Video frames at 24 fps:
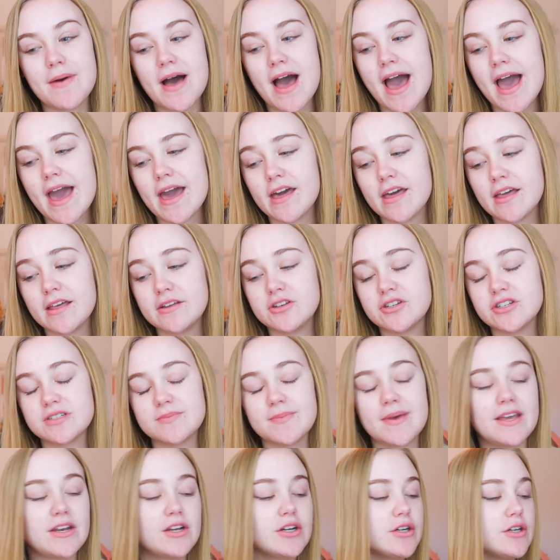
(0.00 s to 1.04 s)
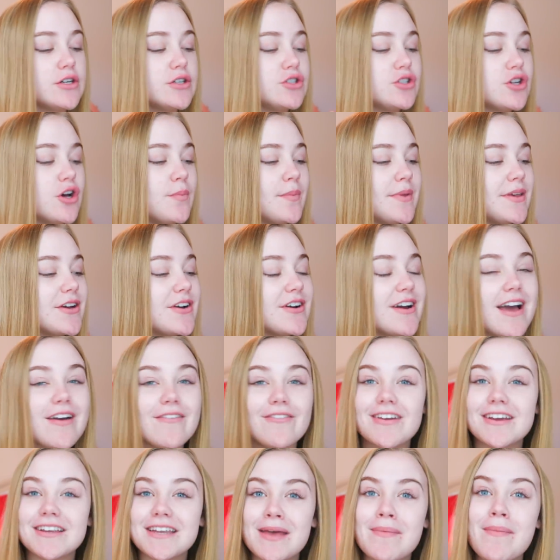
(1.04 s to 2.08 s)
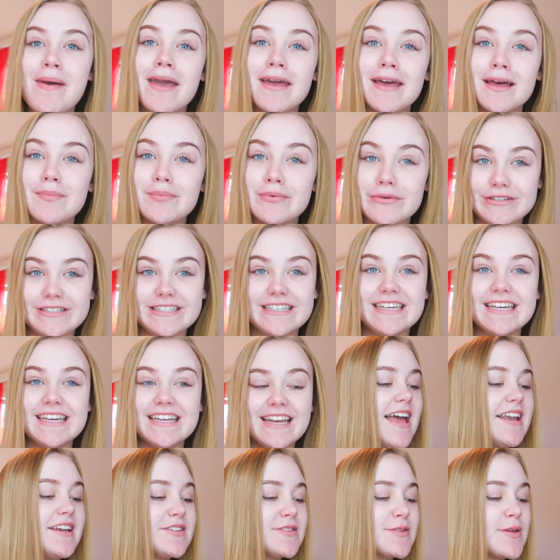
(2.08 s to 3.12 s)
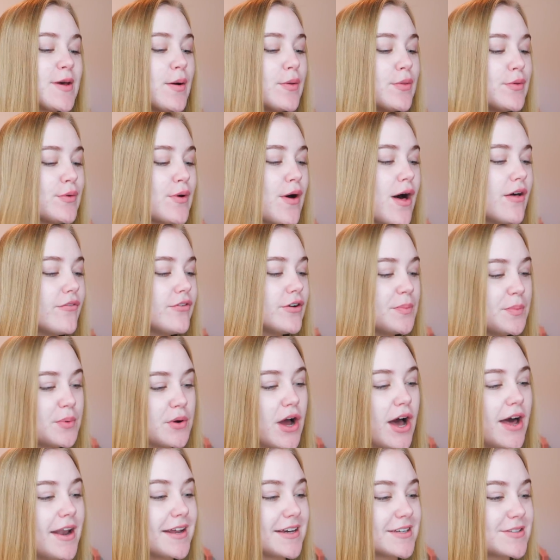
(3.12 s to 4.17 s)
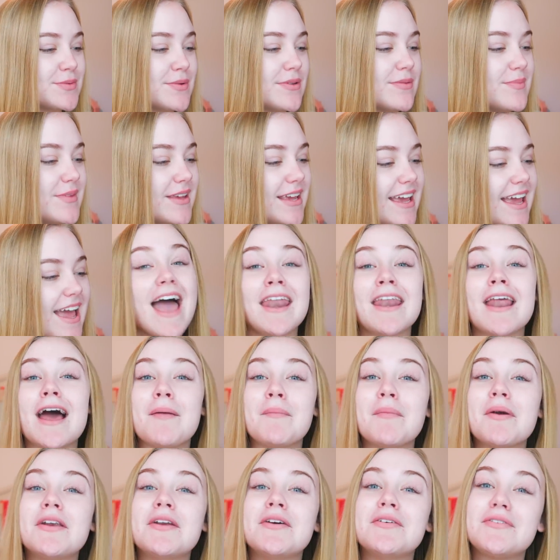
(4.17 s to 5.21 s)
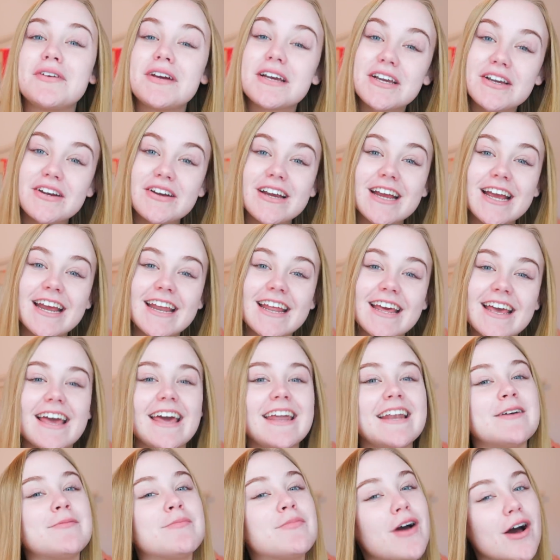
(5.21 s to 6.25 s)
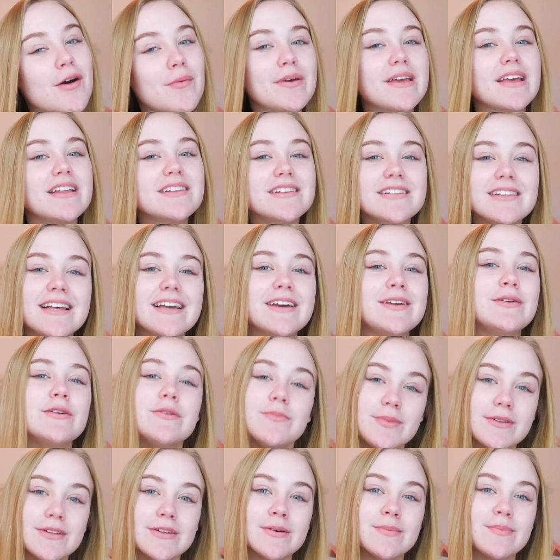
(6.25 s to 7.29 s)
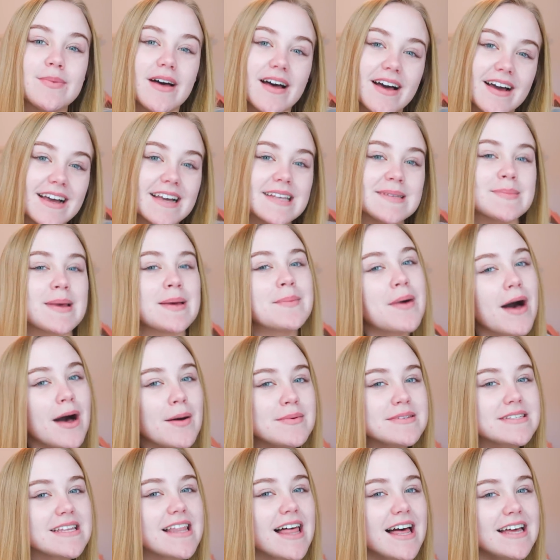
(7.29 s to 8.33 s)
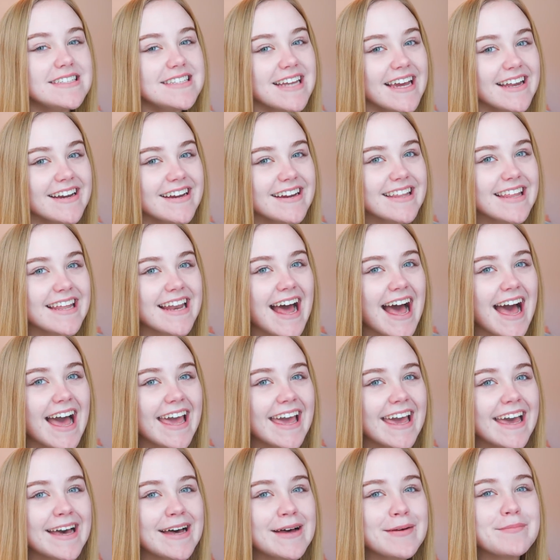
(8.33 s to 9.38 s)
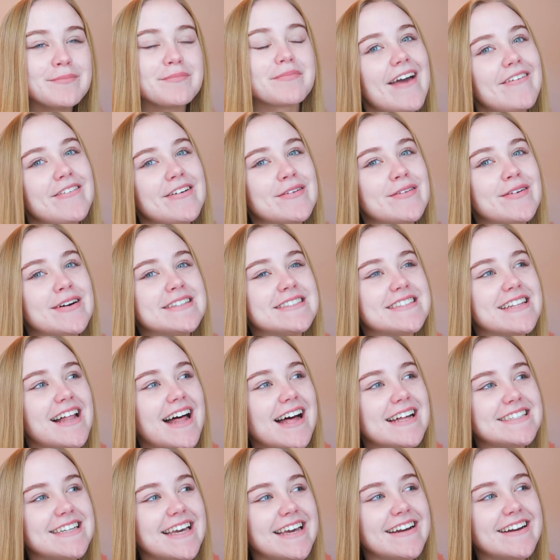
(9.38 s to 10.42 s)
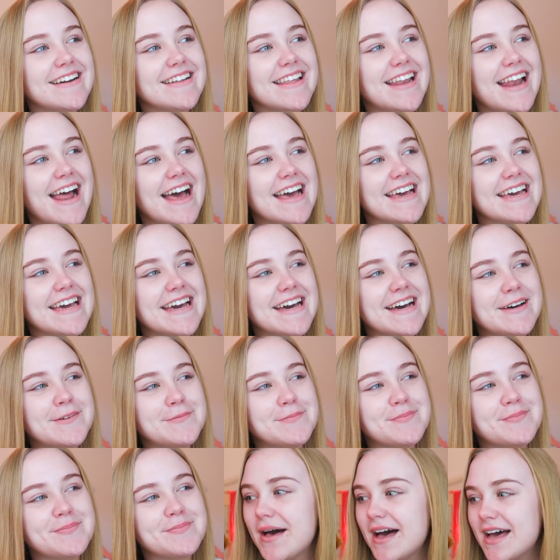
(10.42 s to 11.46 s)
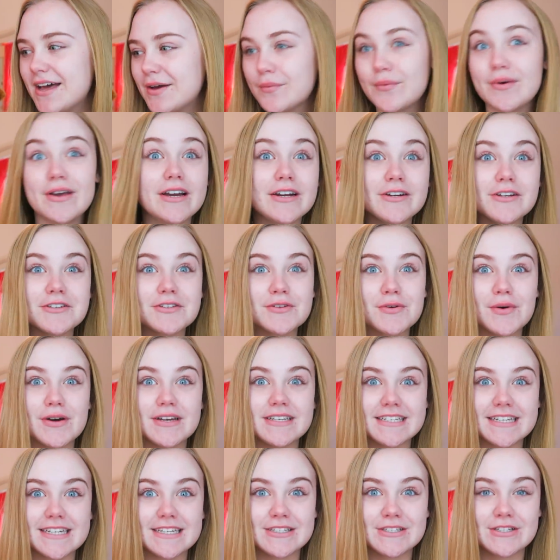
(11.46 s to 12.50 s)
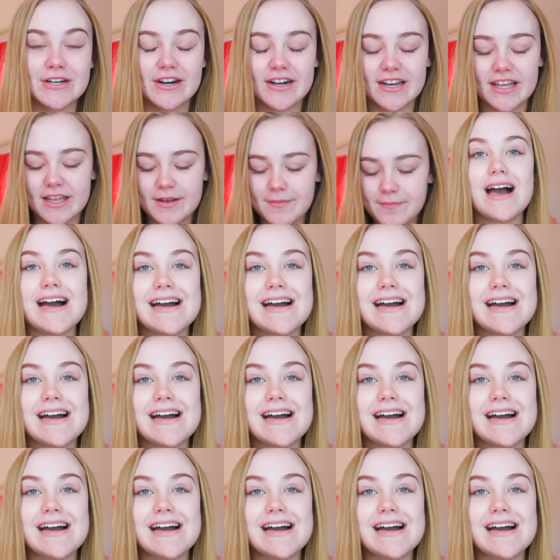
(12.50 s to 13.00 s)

I just made her show me her everyday makeup routine and just go through all of her products with me. And I'm gonna recreate it and I'm probably gonna look like an Oompa Loompa because my mom is a lot tanner than I am. Everyone's a lot tanner than I am. But we are just going to get started.